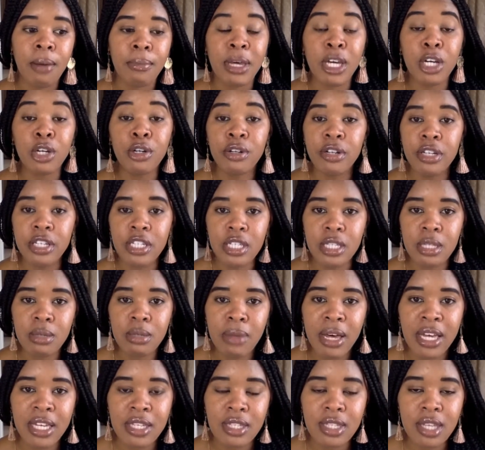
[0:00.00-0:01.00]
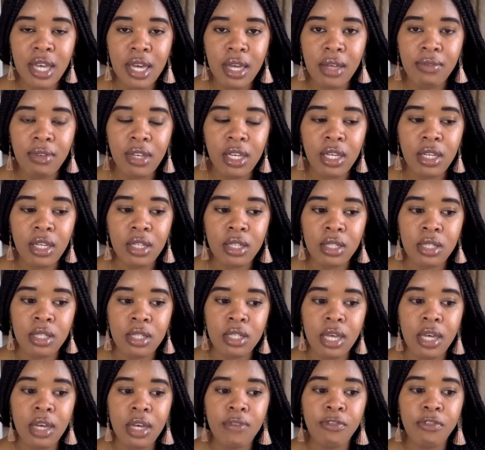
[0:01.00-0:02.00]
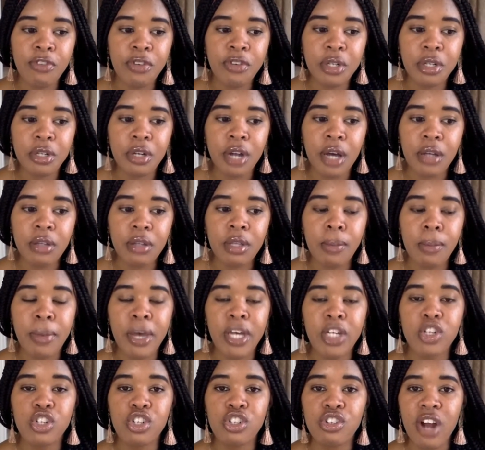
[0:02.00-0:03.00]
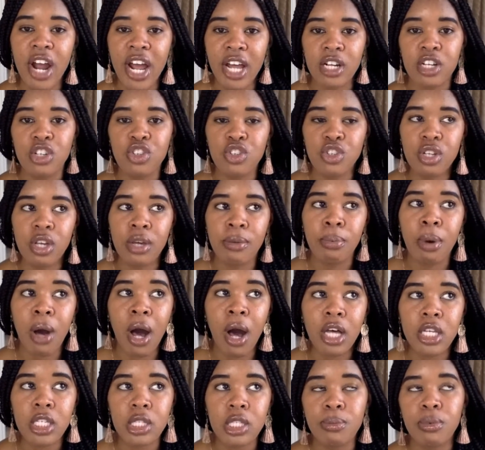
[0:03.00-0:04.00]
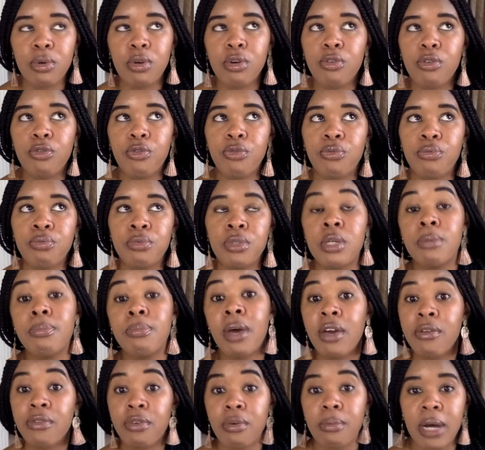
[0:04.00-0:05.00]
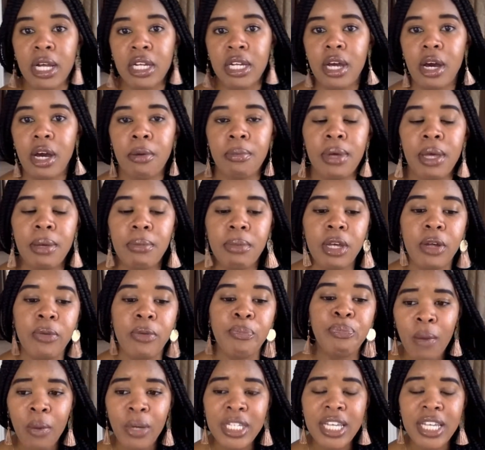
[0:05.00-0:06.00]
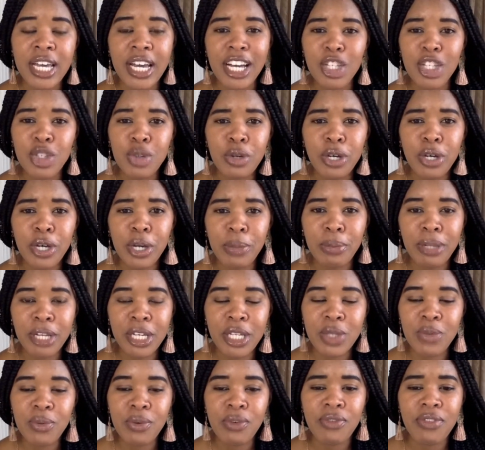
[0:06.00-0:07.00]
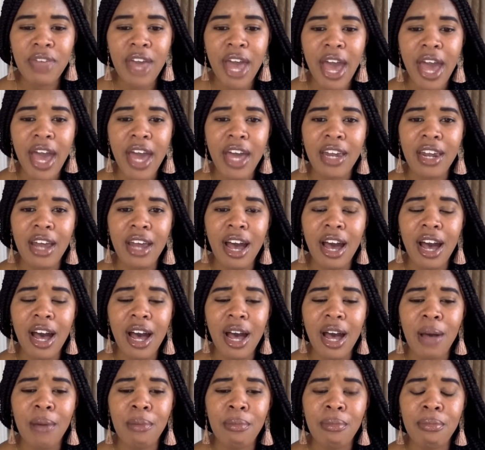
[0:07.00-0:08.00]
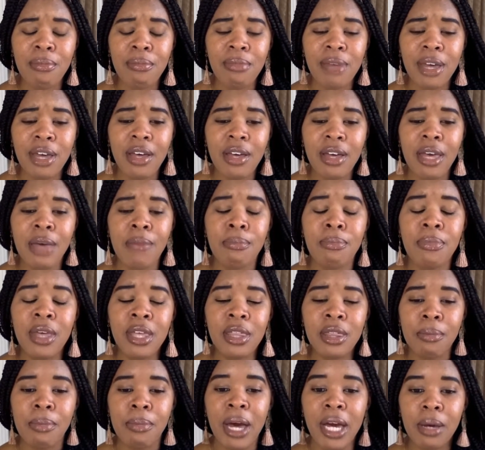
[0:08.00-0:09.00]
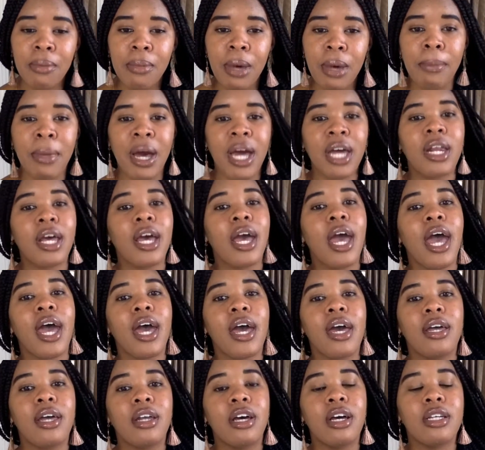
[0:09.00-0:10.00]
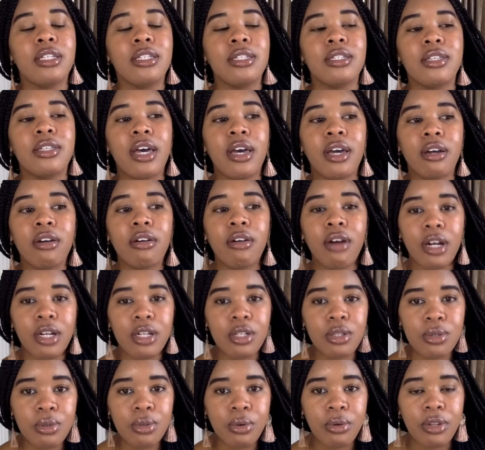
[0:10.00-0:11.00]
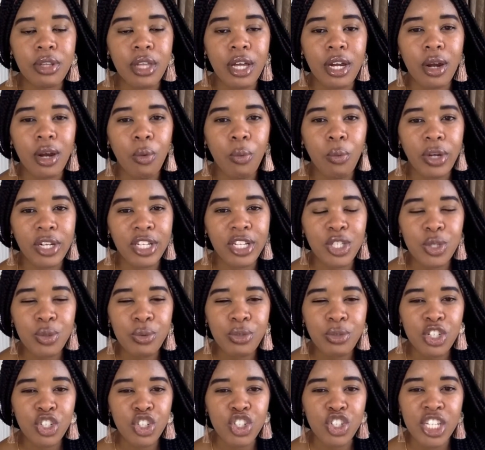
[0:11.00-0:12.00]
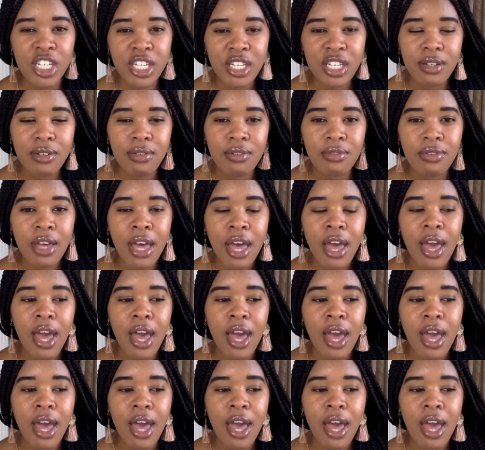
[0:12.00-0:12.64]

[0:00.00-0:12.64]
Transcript: increasing my savings, and figuring out the best strategy possible to pay for my down payment. Once I got to a good place with that, in the back of my mind, I had a set credit score that I wanted to achieve,